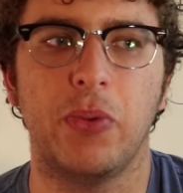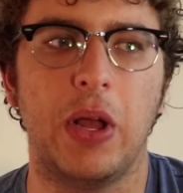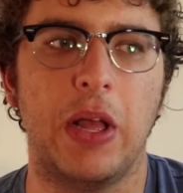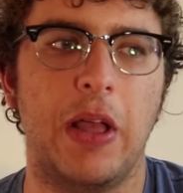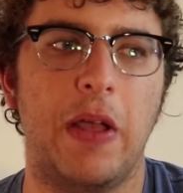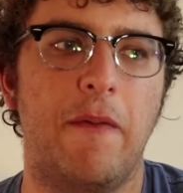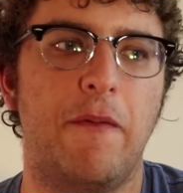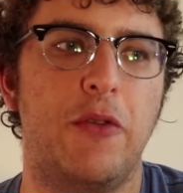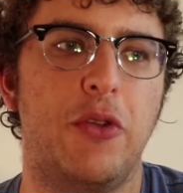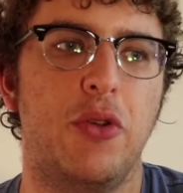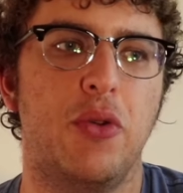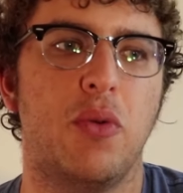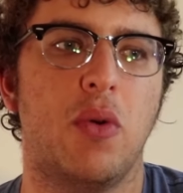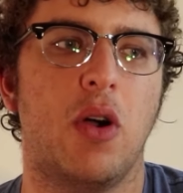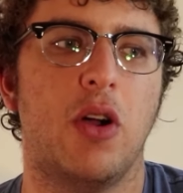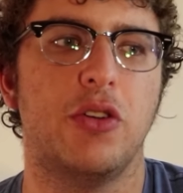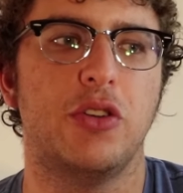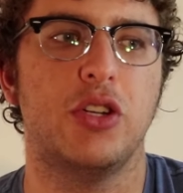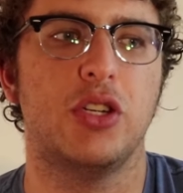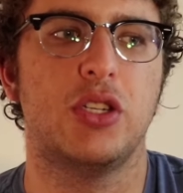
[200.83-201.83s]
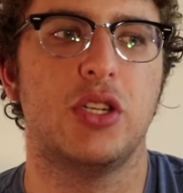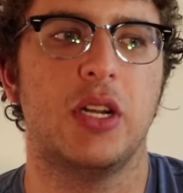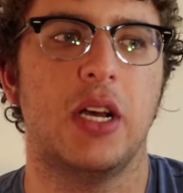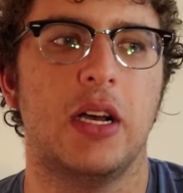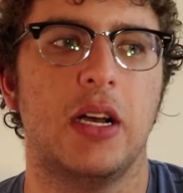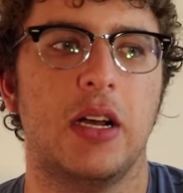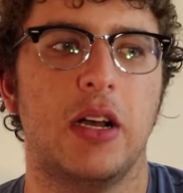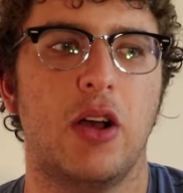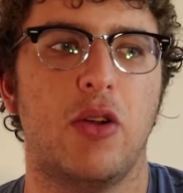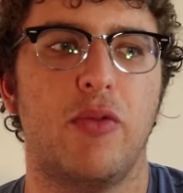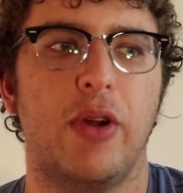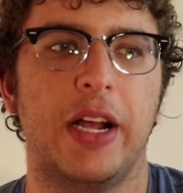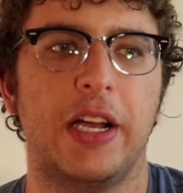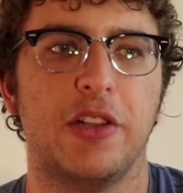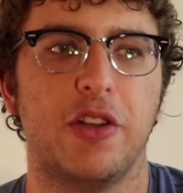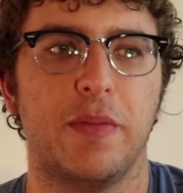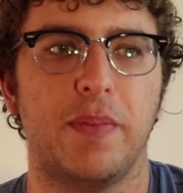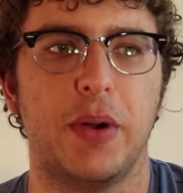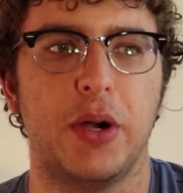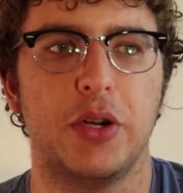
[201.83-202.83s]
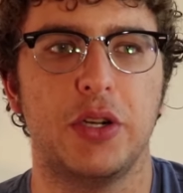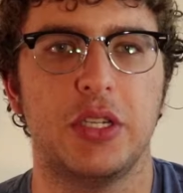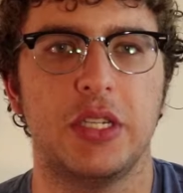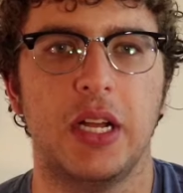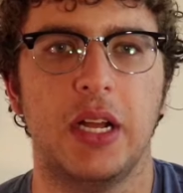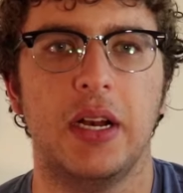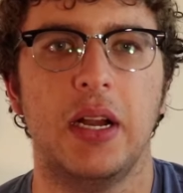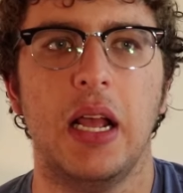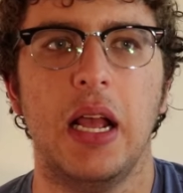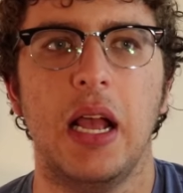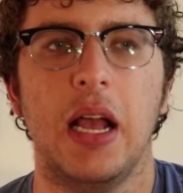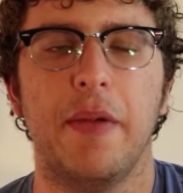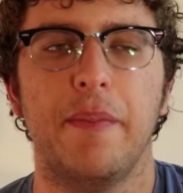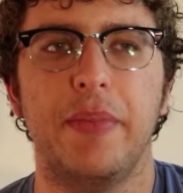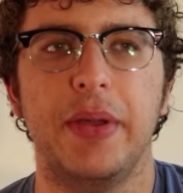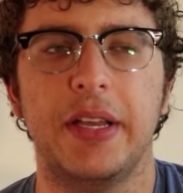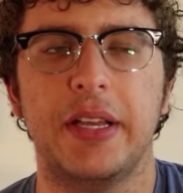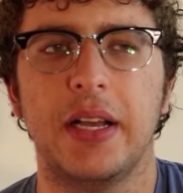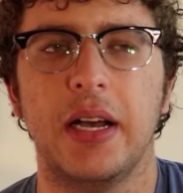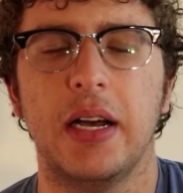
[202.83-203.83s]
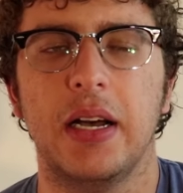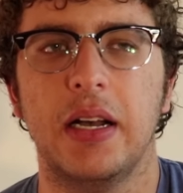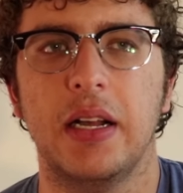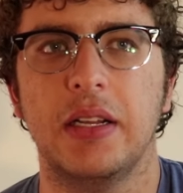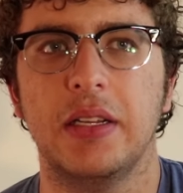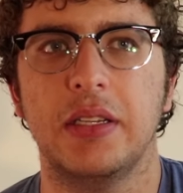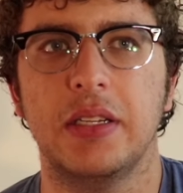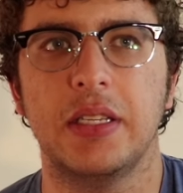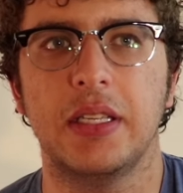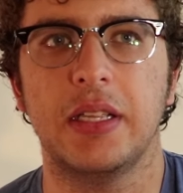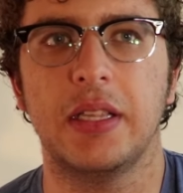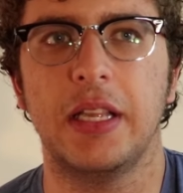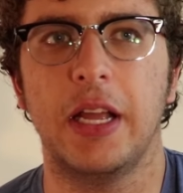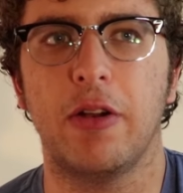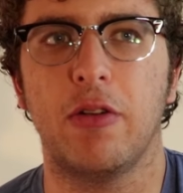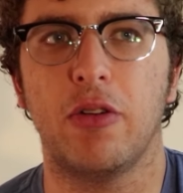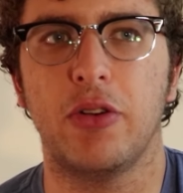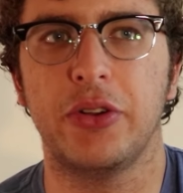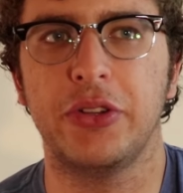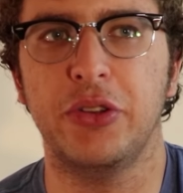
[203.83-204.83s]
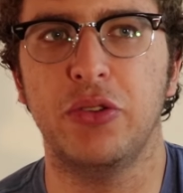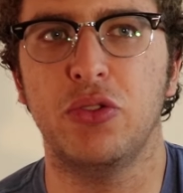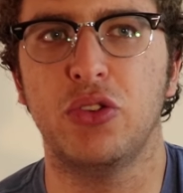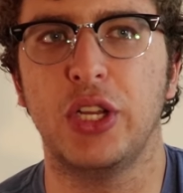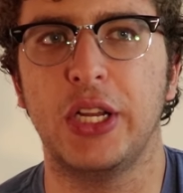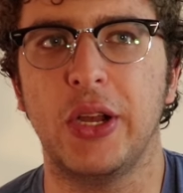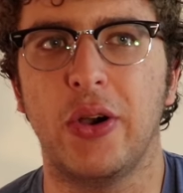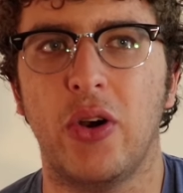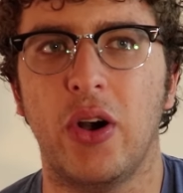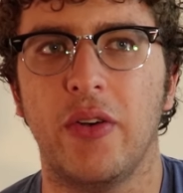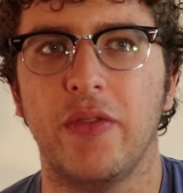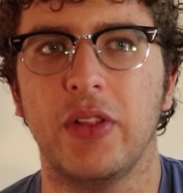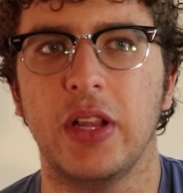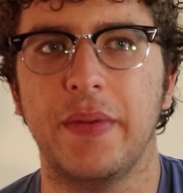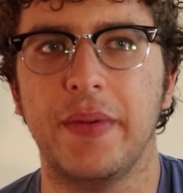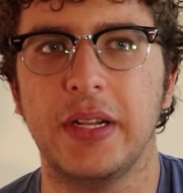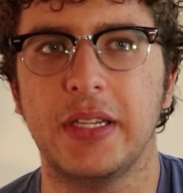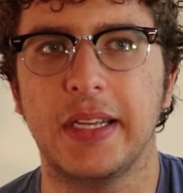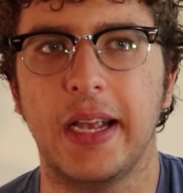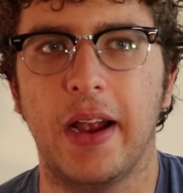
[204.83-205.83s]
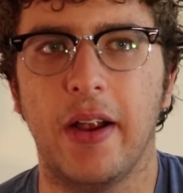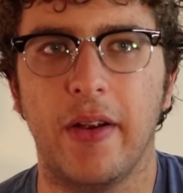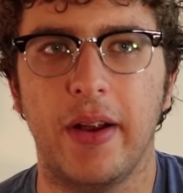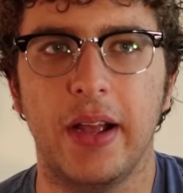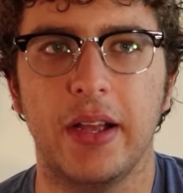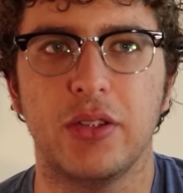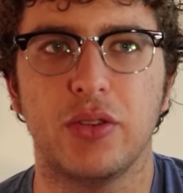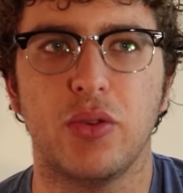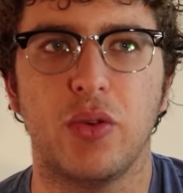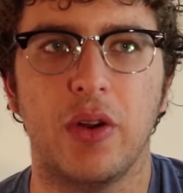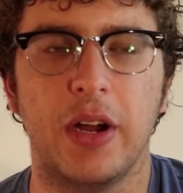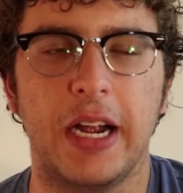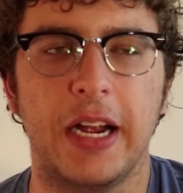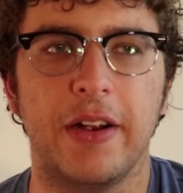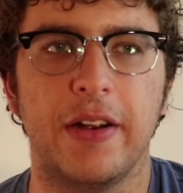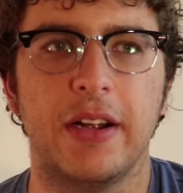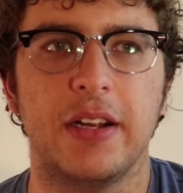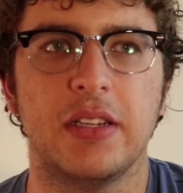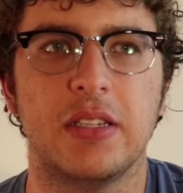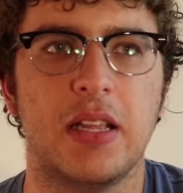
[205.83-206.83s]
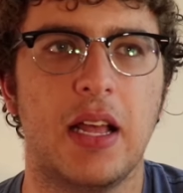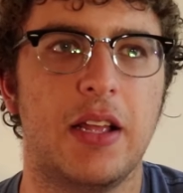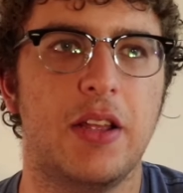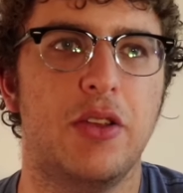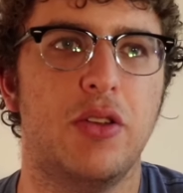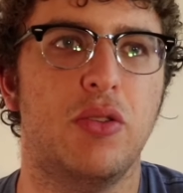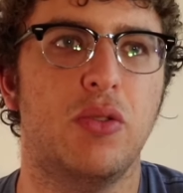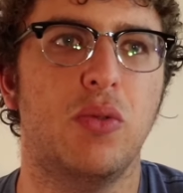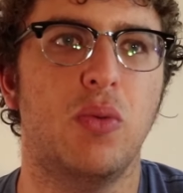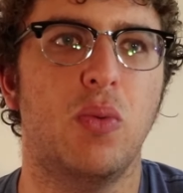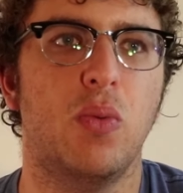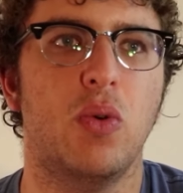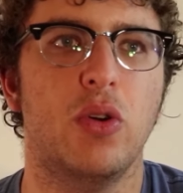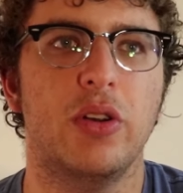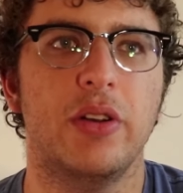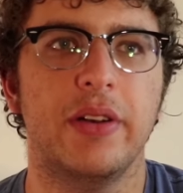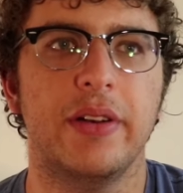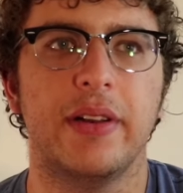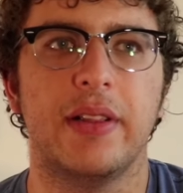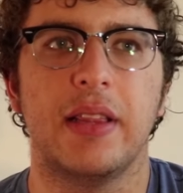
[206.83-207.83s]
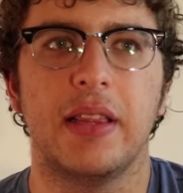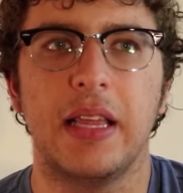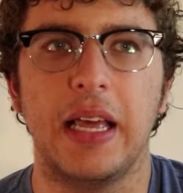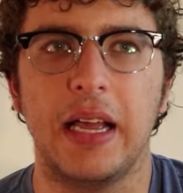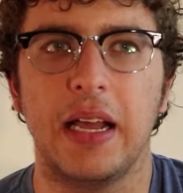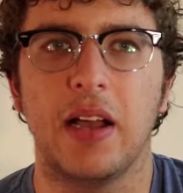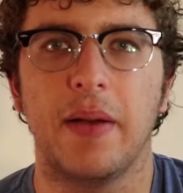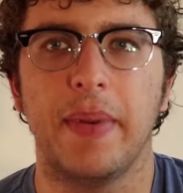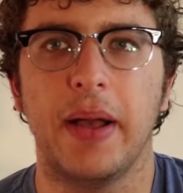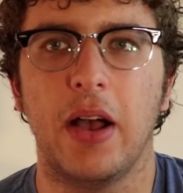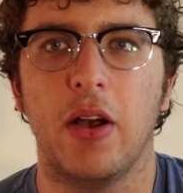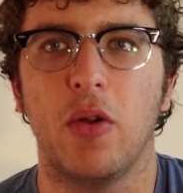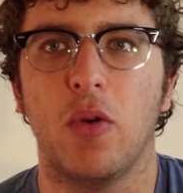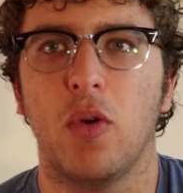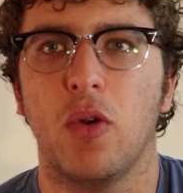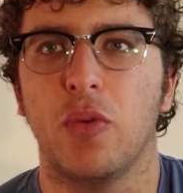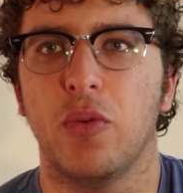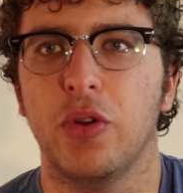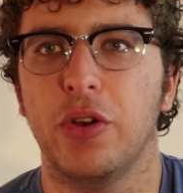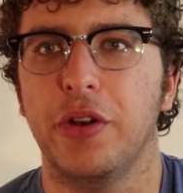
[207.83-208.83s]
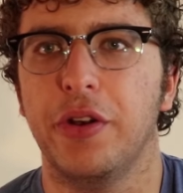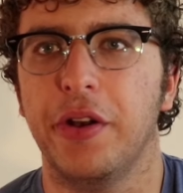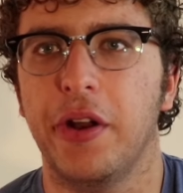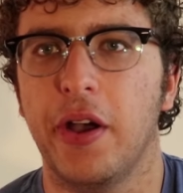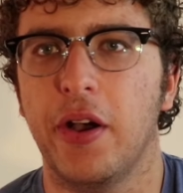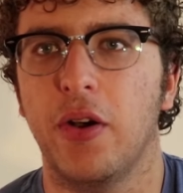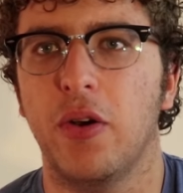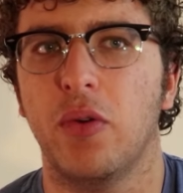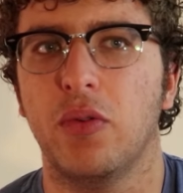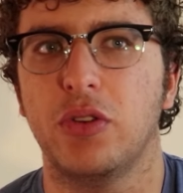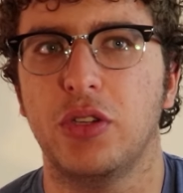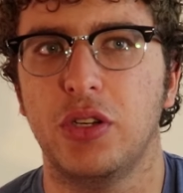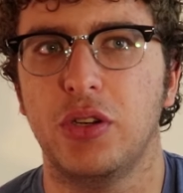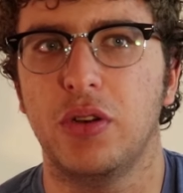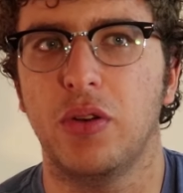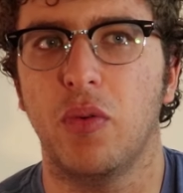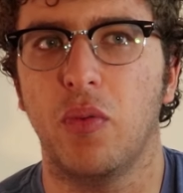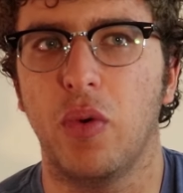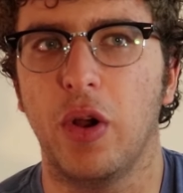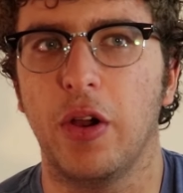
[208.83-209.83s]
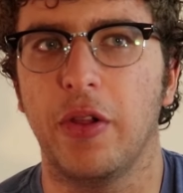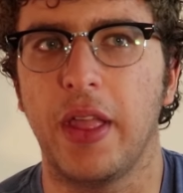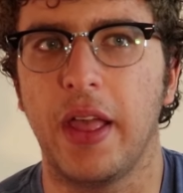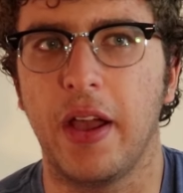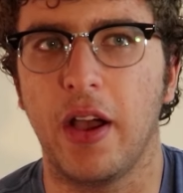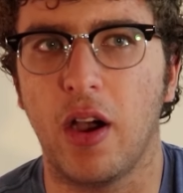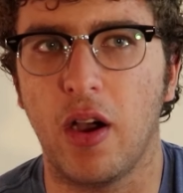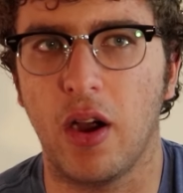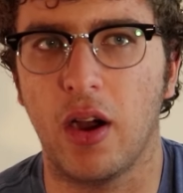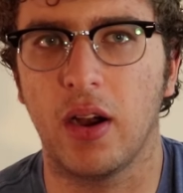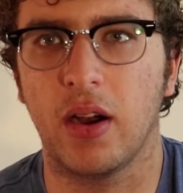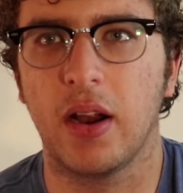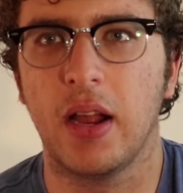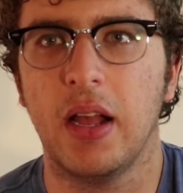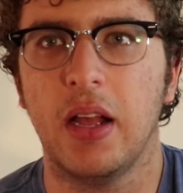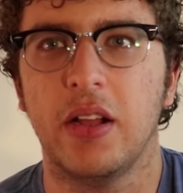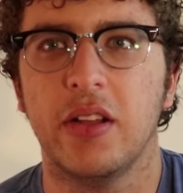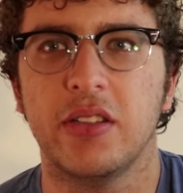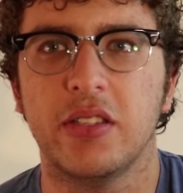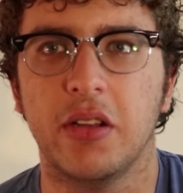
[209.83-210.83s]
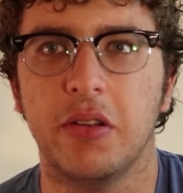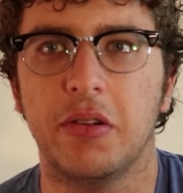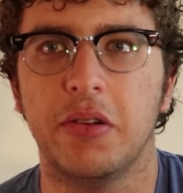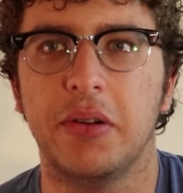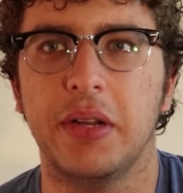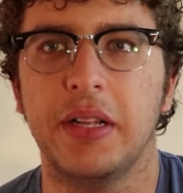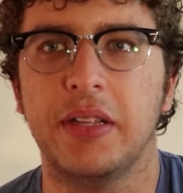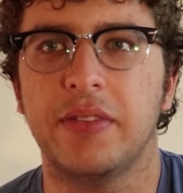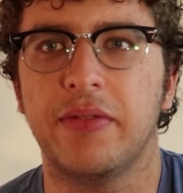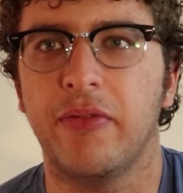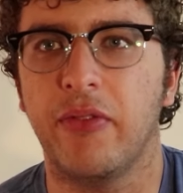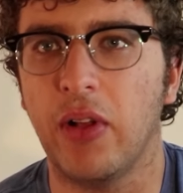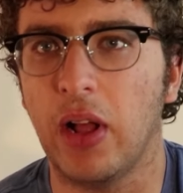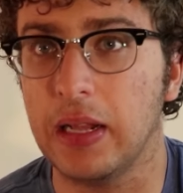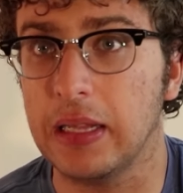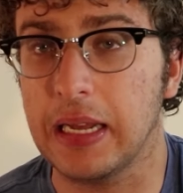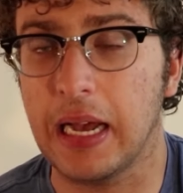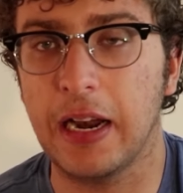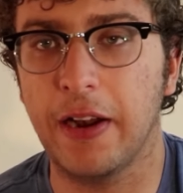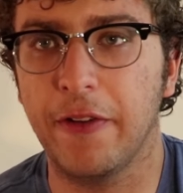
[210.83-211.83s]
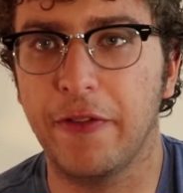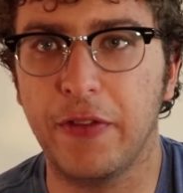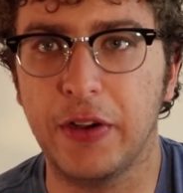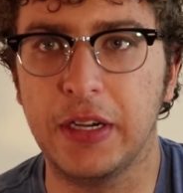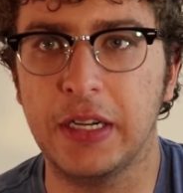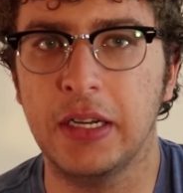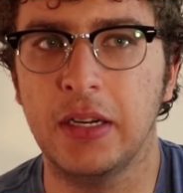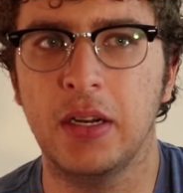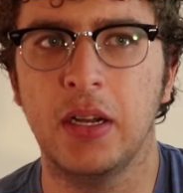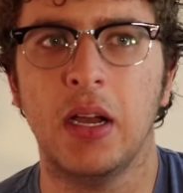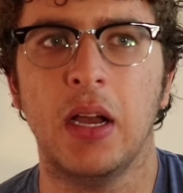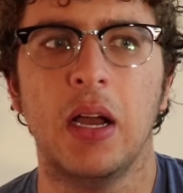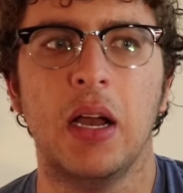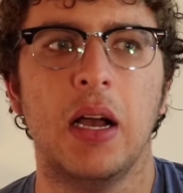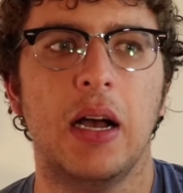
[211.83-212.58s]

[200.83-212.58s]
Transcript: if you are just a, regular person because there are usually off limits areas or areas that you wouldn't think about or wouldn't know where they are so it's a lot of fun